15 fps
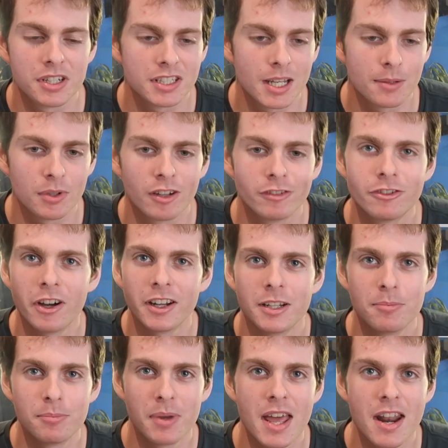except I find
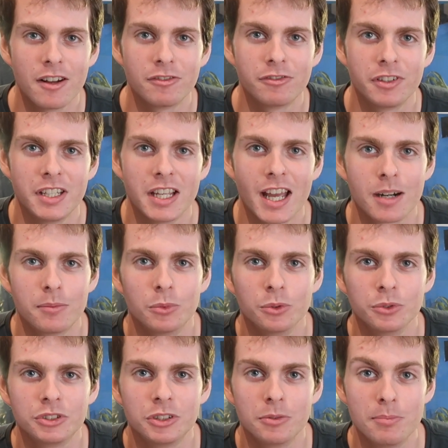it better for the
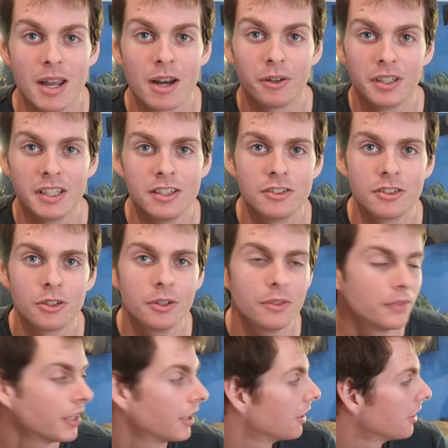animals to bury into.